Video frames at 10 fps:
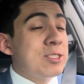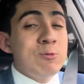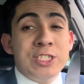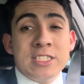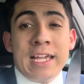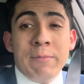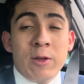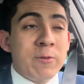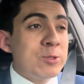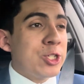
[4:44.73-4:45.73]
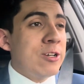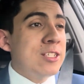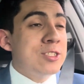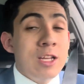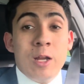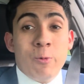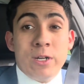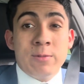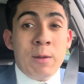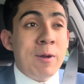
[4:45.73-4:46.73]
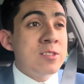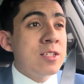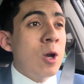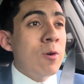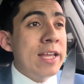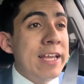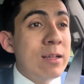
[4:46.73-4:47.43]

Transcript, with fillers: So we just came out from church. We're about to go eat.